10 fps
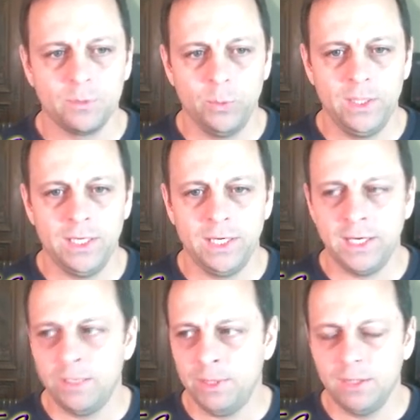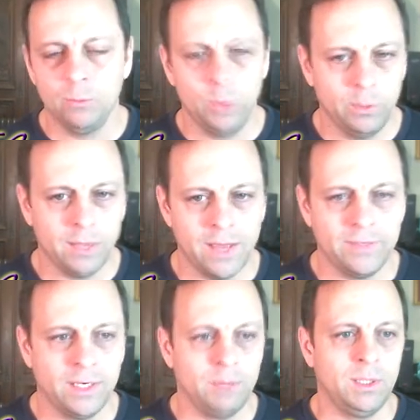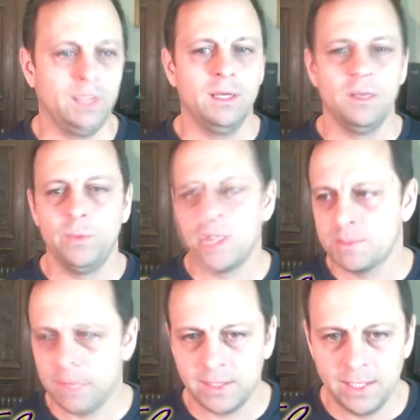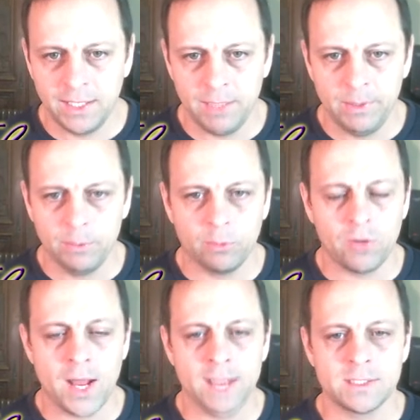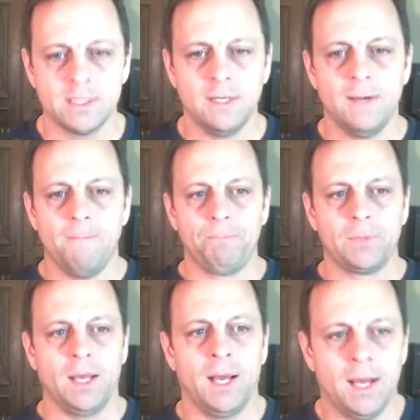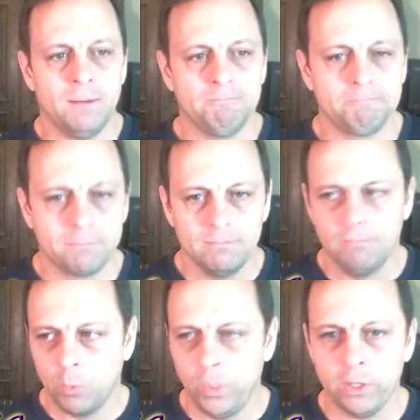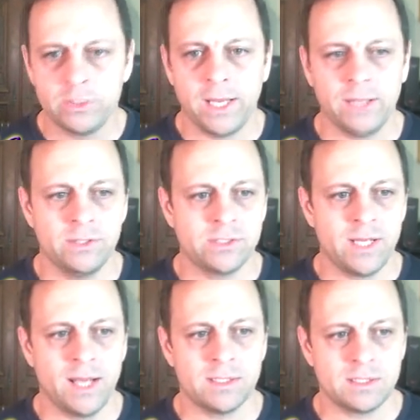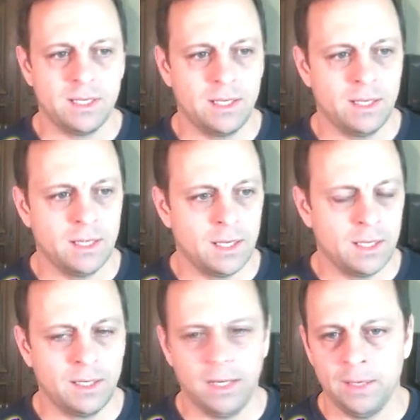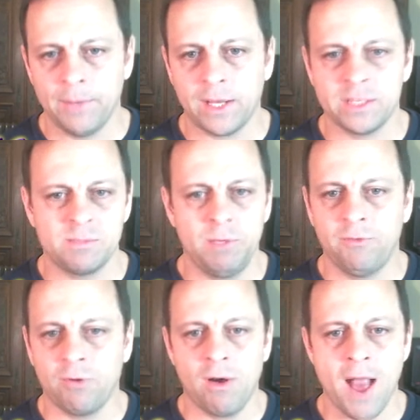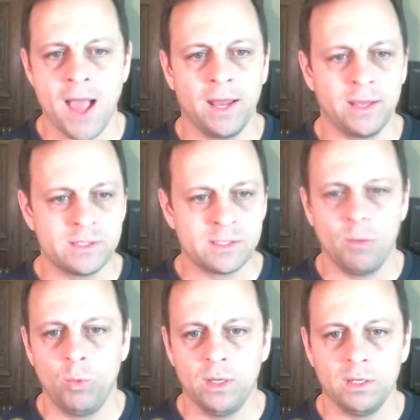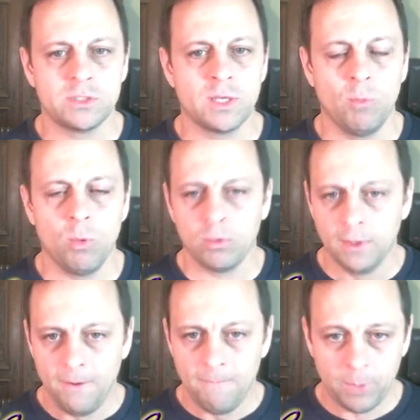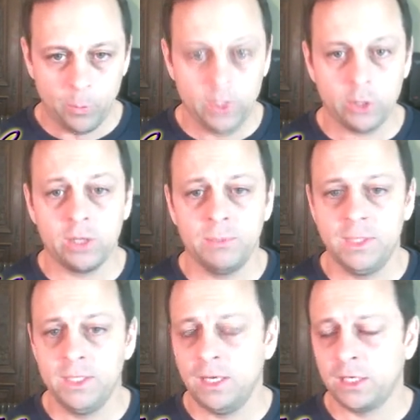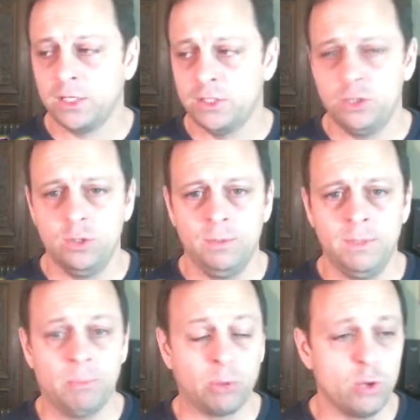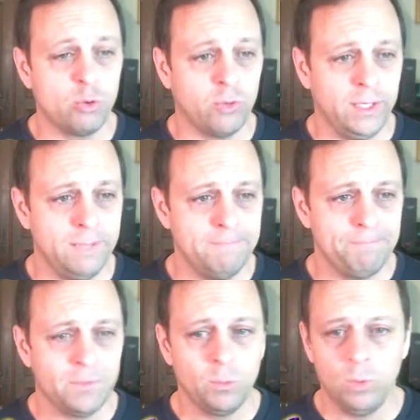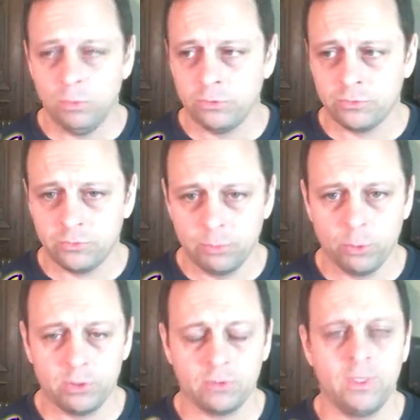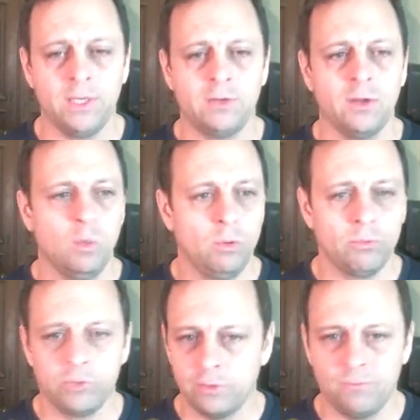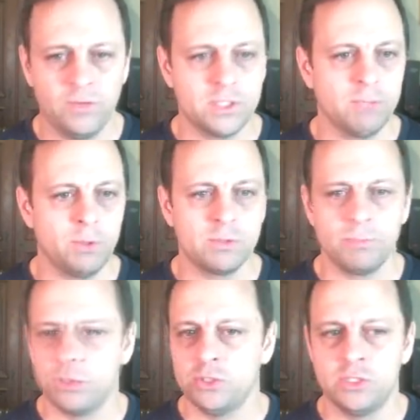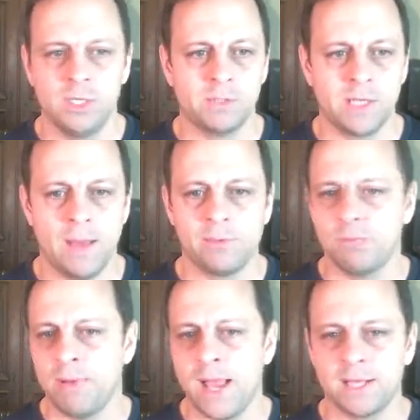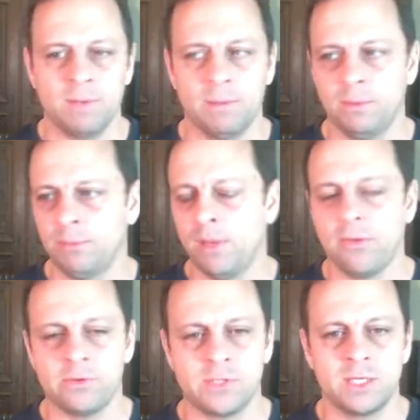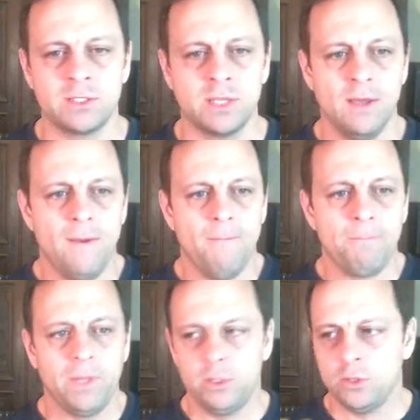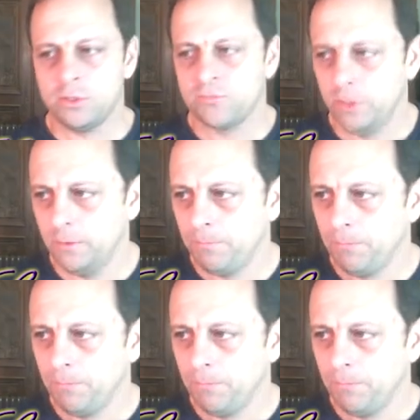We need an enemy. We will have an enemy. We expect that an enemy will rise. But we are taking the stance, and I'm not going to speak for our allies. Some will and some won't. That we are going to be and continue to be pro-green. We will support the Greens. We'll return fishing boats, merchant ships, captured packs, blah, blah, blah, all those things, and do those for you.